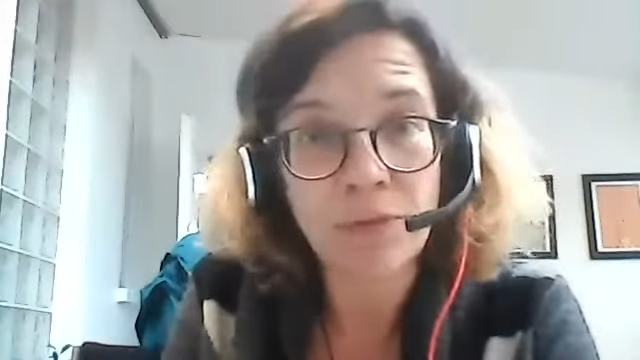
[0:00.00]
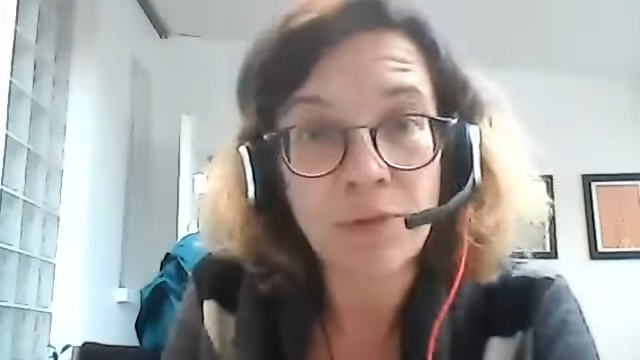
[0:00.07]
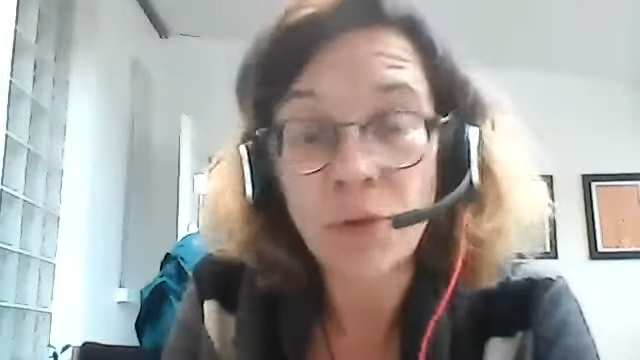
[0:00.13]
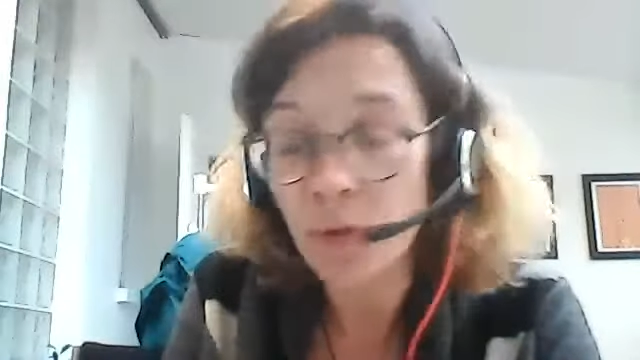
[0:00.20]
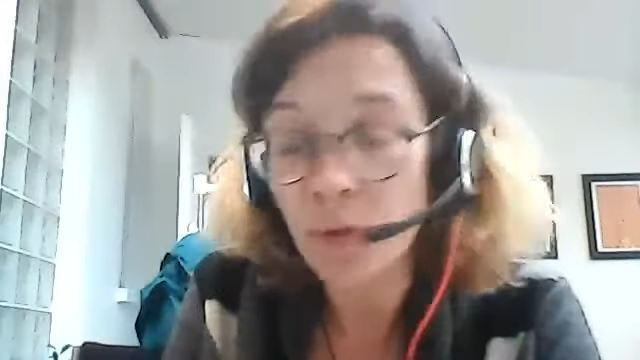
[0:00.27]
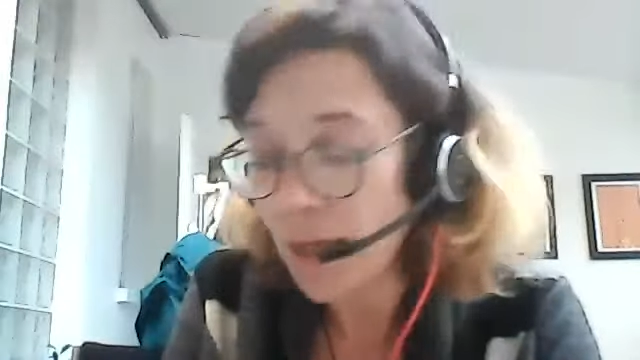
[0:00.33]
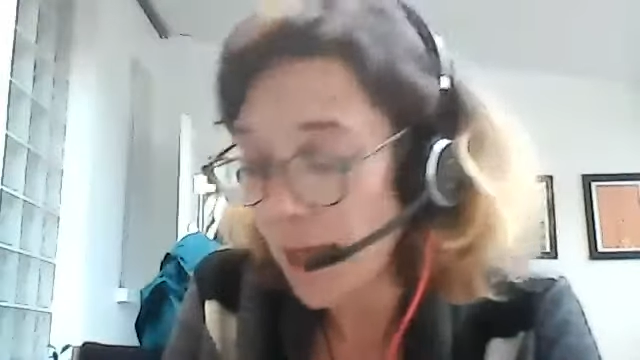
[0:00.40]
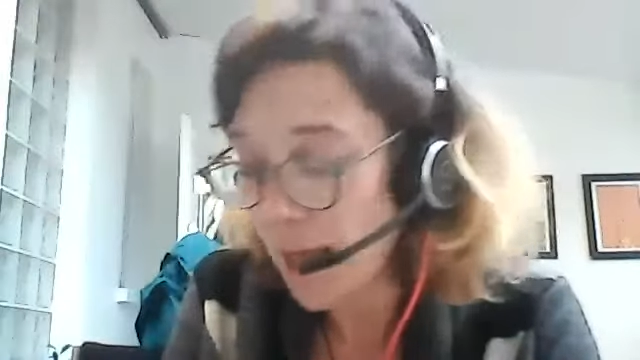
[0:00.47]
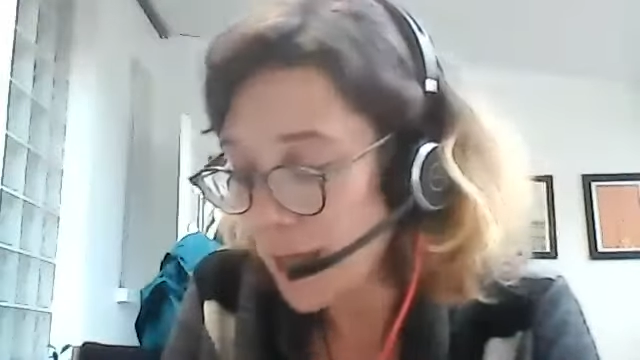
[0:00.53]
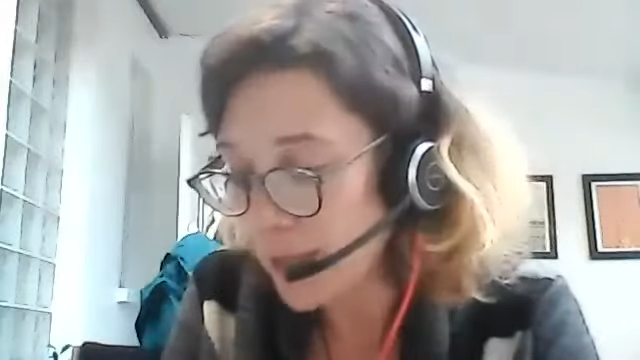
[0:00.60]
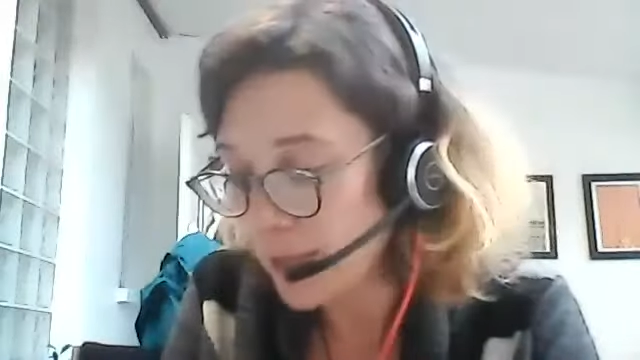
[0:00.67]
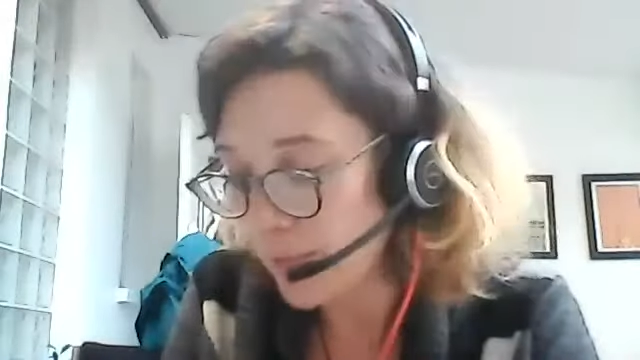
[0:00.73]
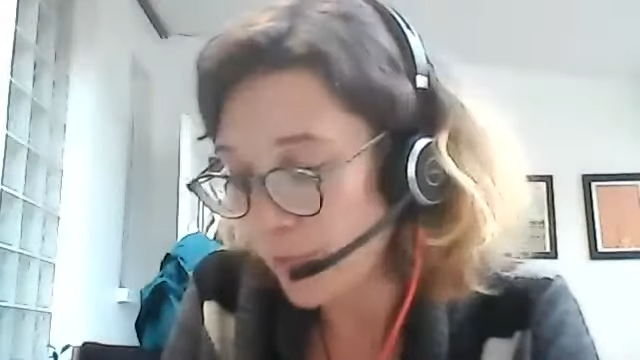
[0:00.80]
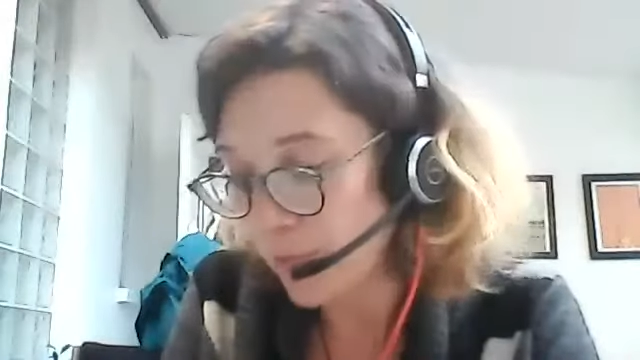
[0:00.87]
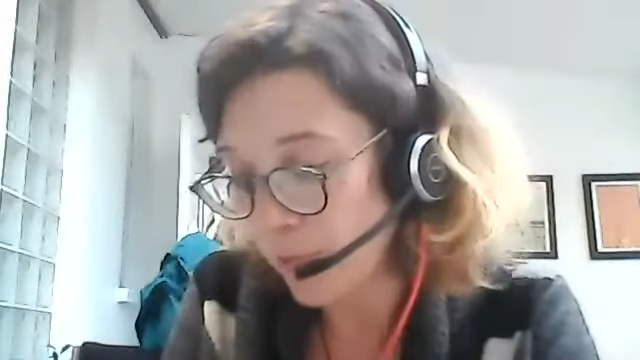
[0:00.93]
who cares
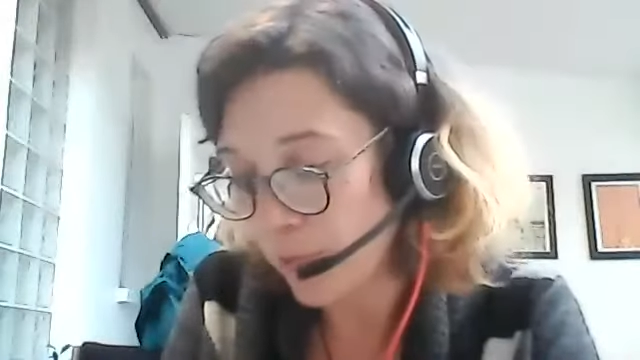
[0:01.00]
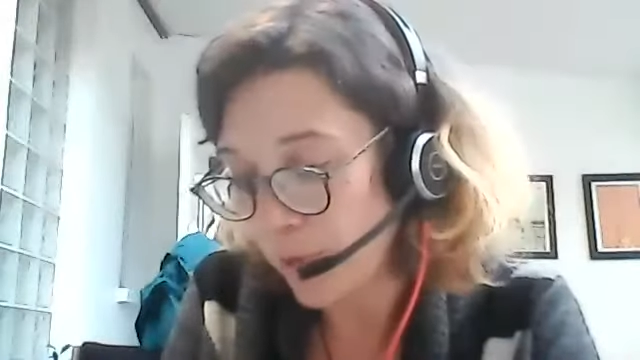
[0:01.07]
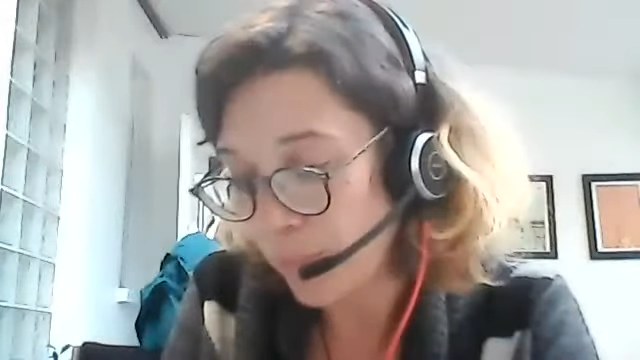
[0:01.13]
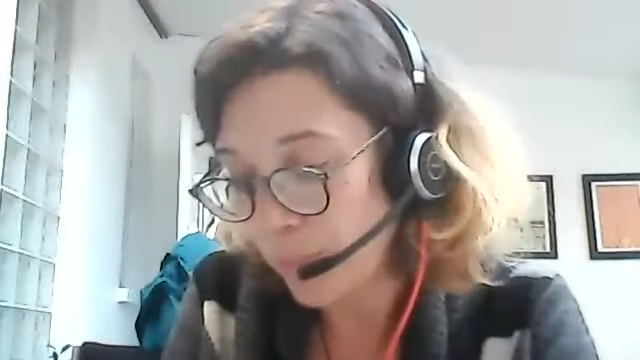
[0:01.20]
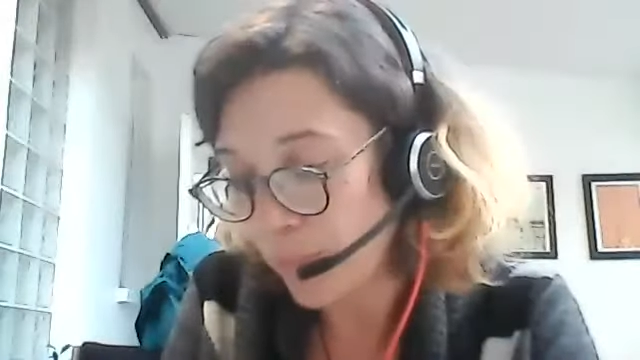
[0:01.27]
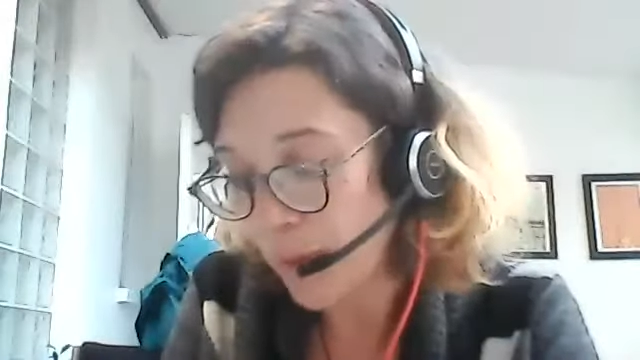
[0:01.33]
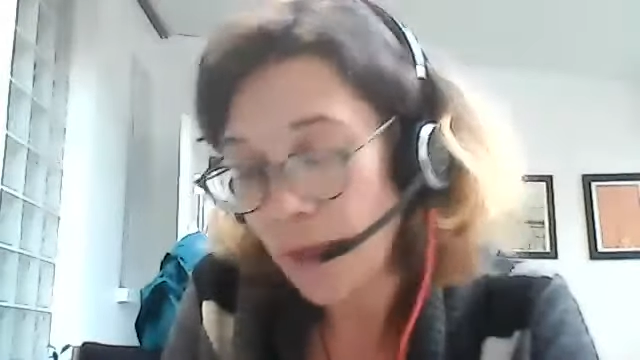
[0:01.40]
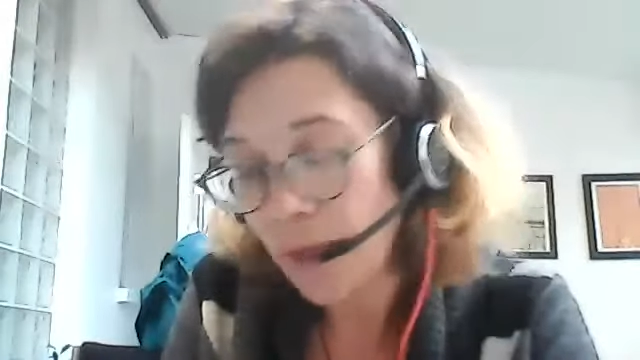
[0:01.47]
for them,